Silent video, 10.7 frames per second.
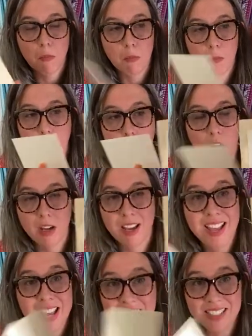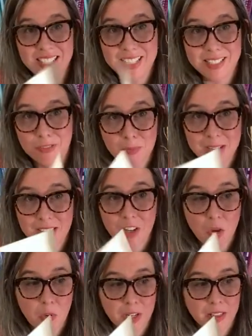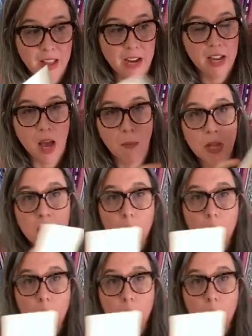mark, it's easy for me to know where to line up.